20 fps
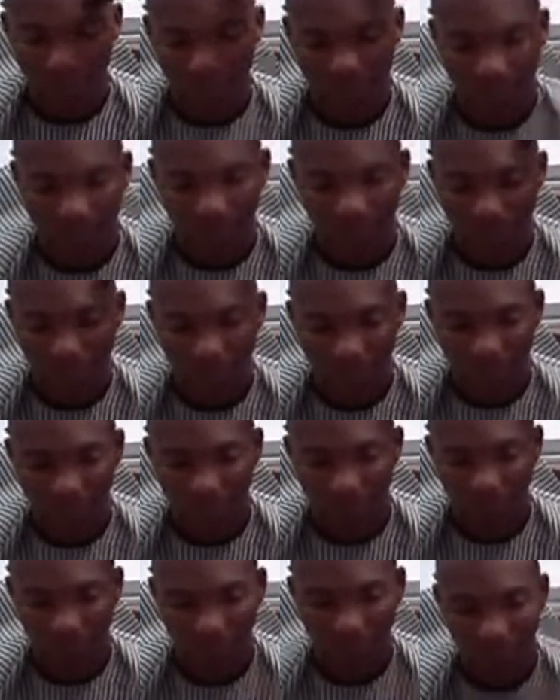so
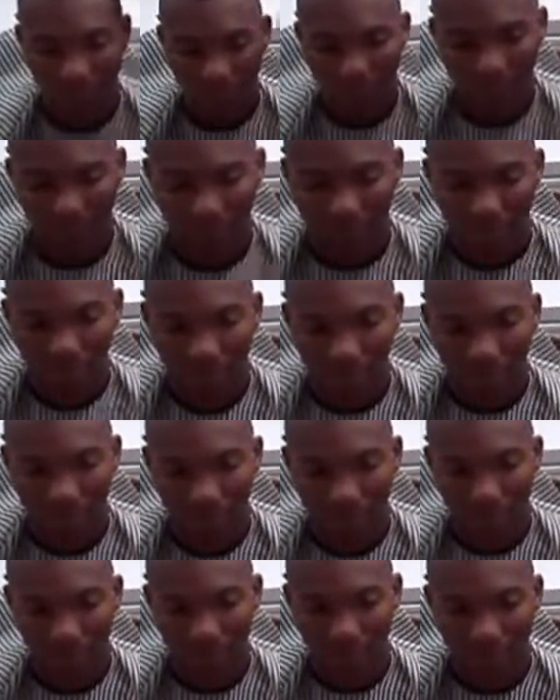here we have
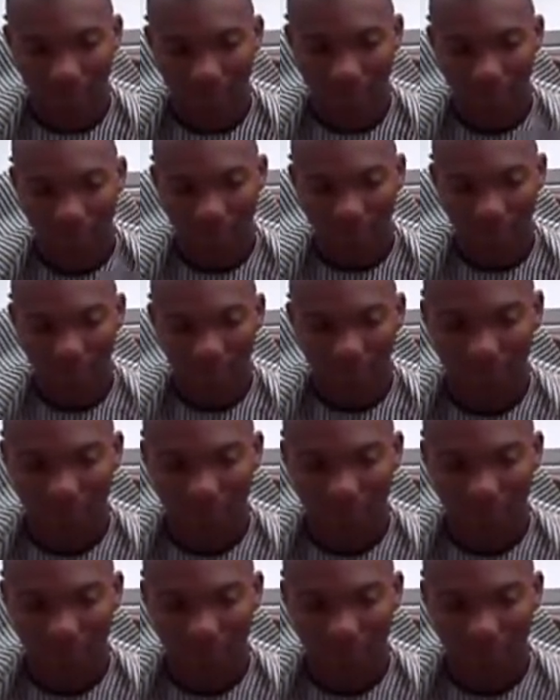Omar,